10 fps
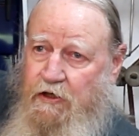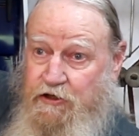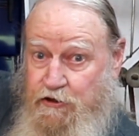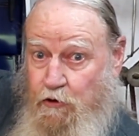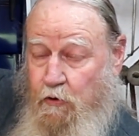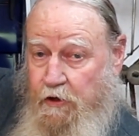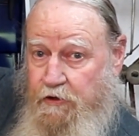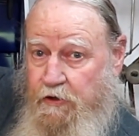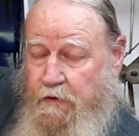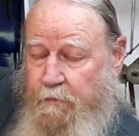
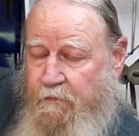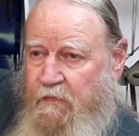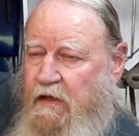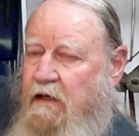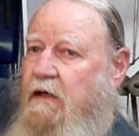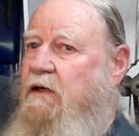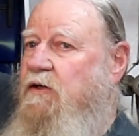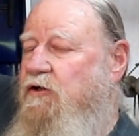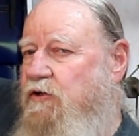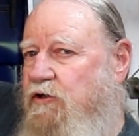short,
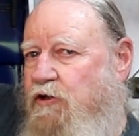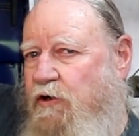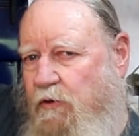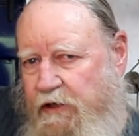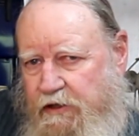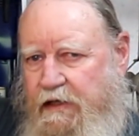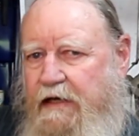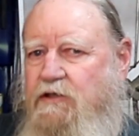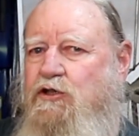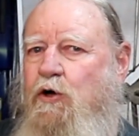you don't get
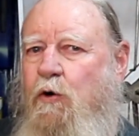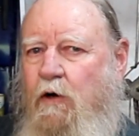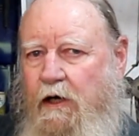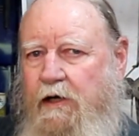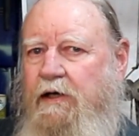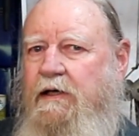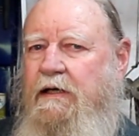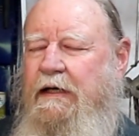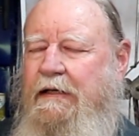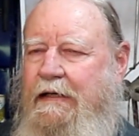that torque
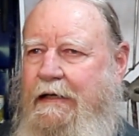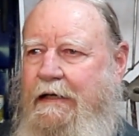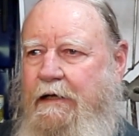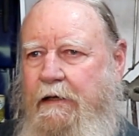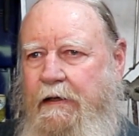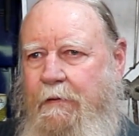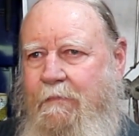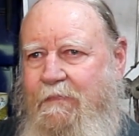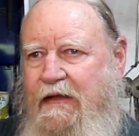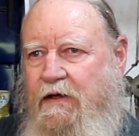
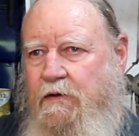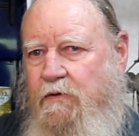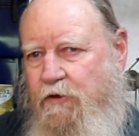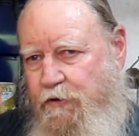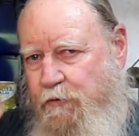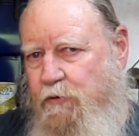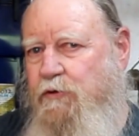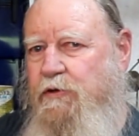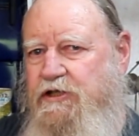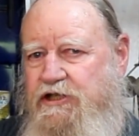
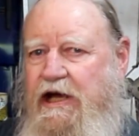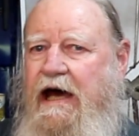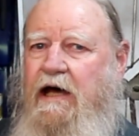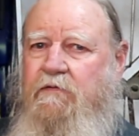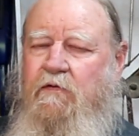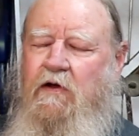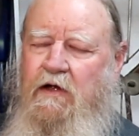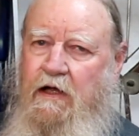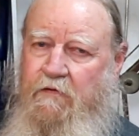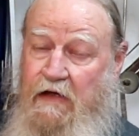through the shaft
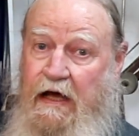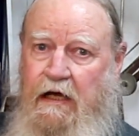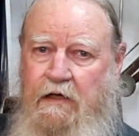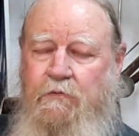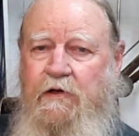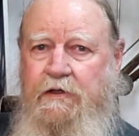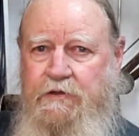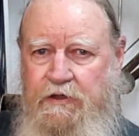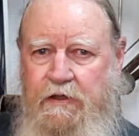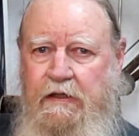of an Allen
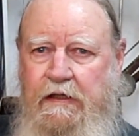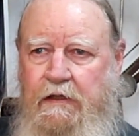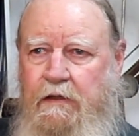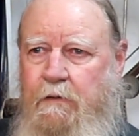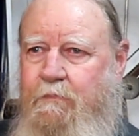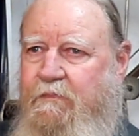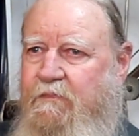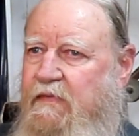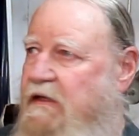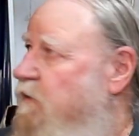wrench.
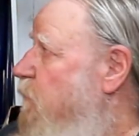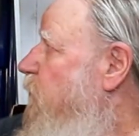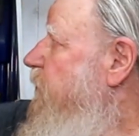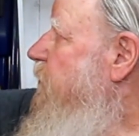When